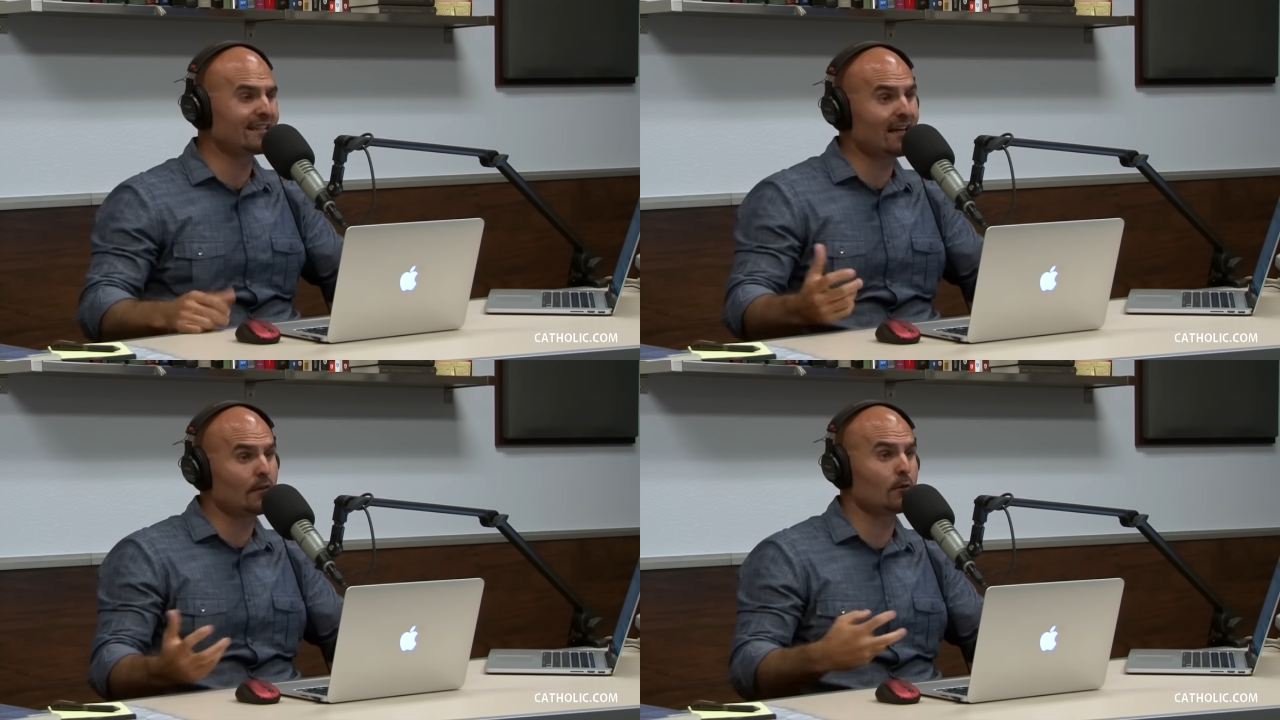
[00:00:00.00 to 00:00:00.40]

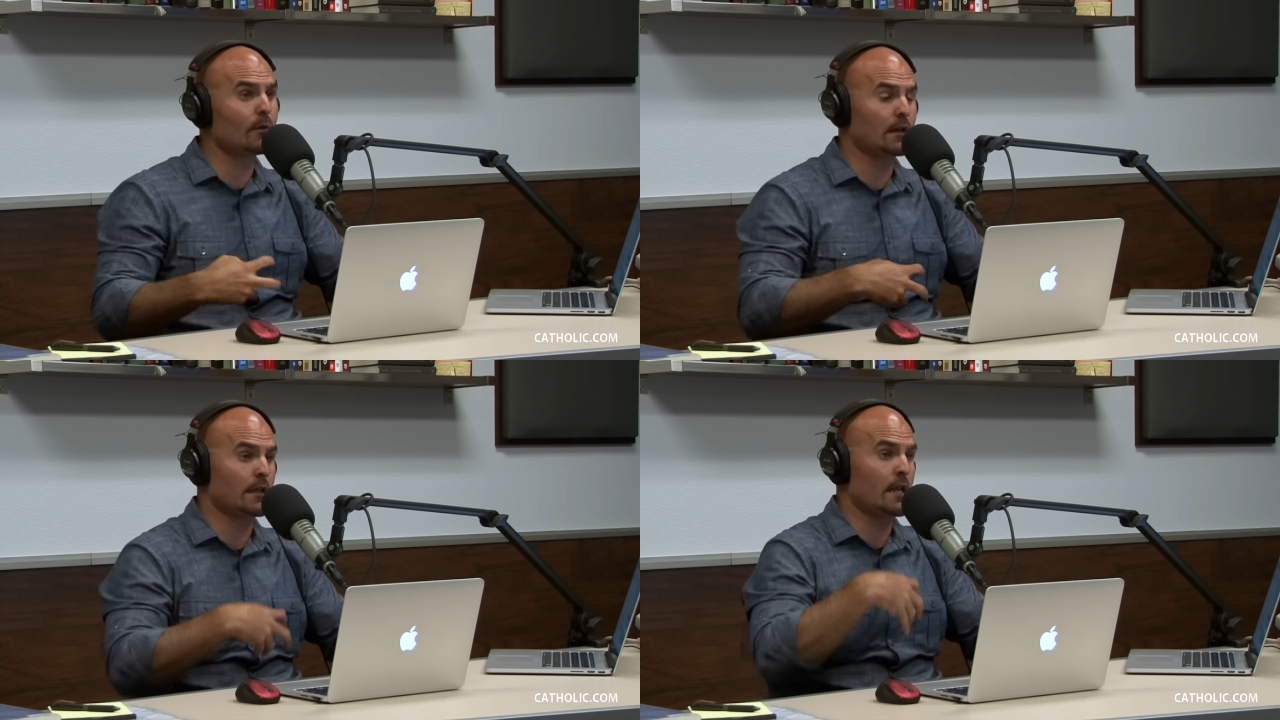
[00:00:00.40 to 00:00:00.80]

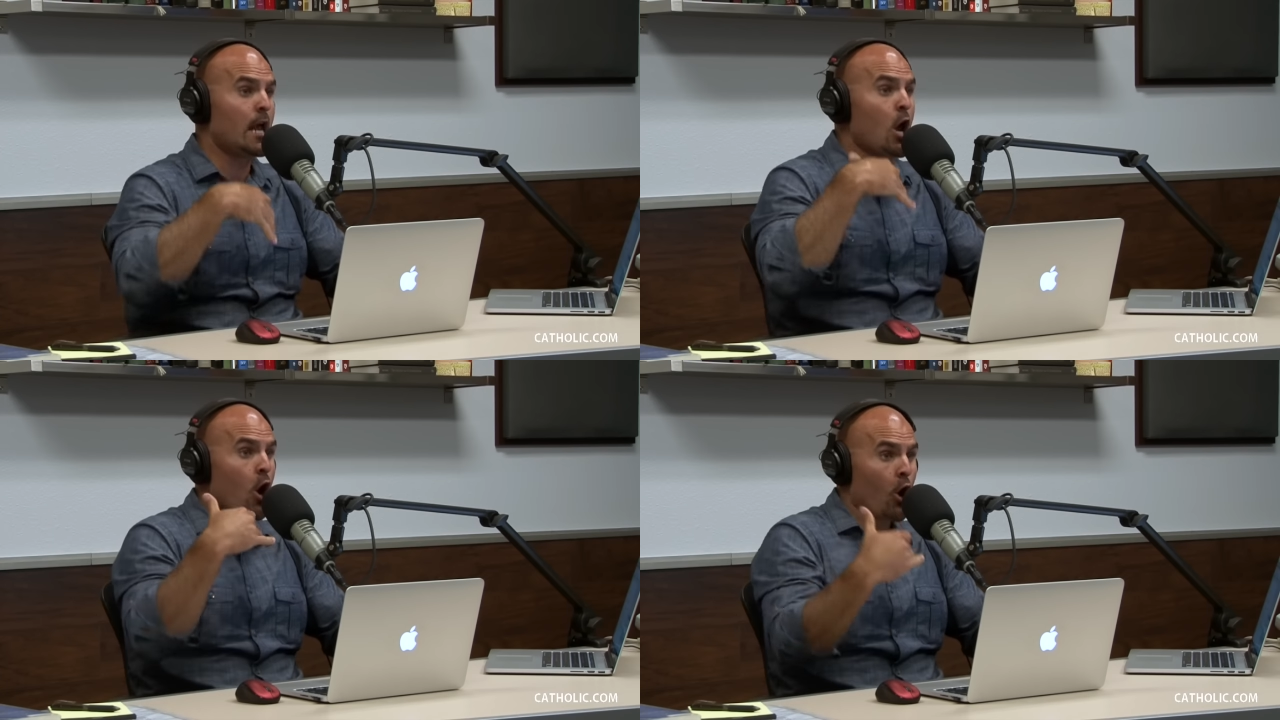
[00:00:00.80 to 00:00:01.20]
Consequently,
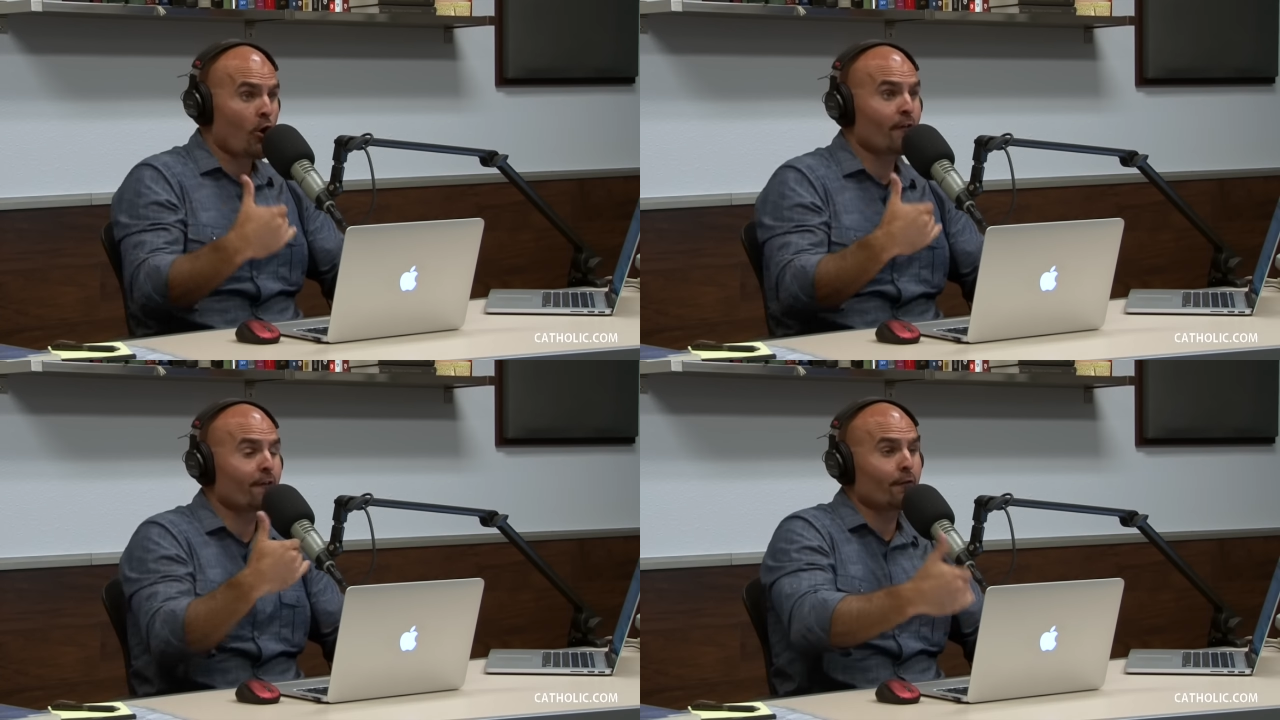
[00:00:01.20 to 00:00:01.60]

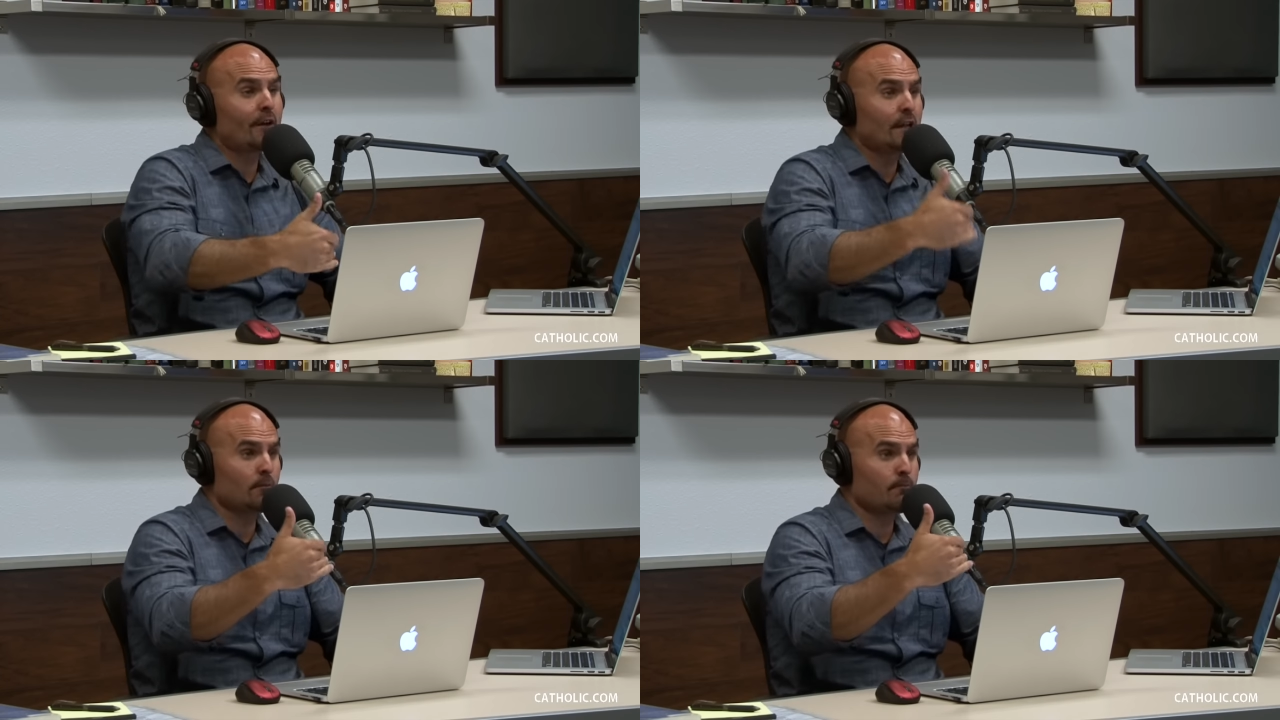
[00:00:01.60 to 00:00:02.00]
her
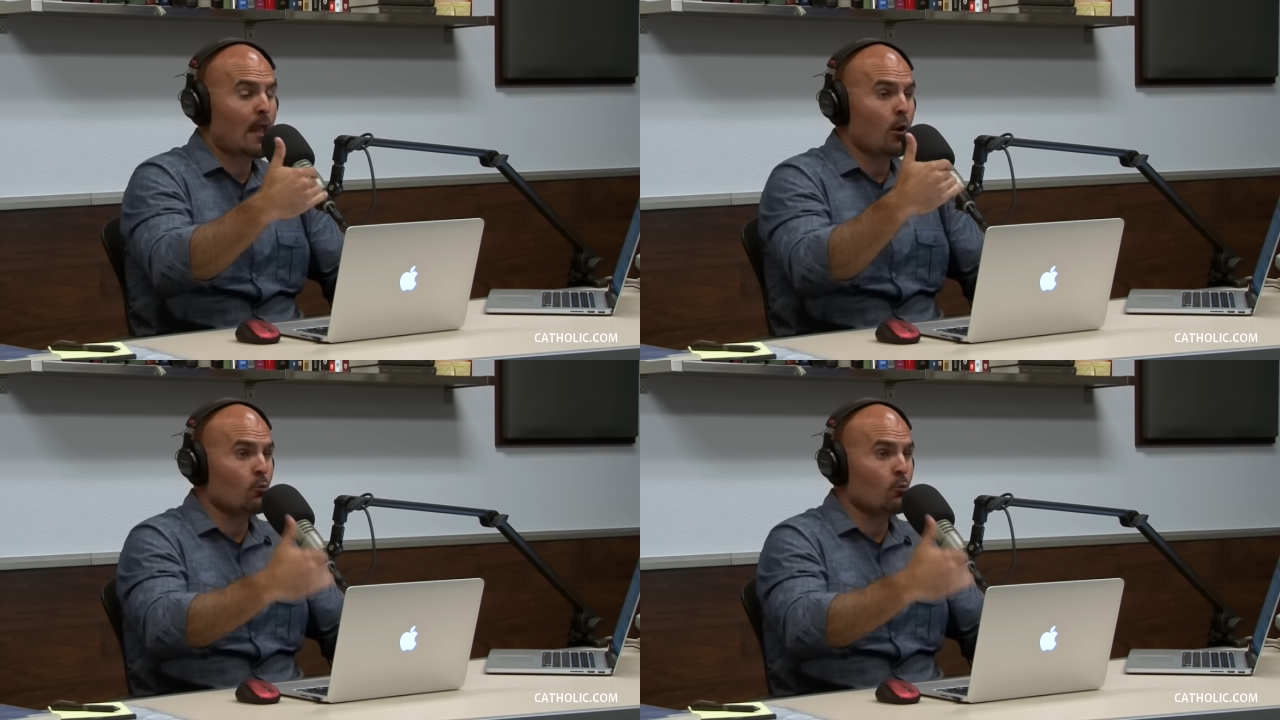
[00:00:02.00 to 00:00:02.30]
freedom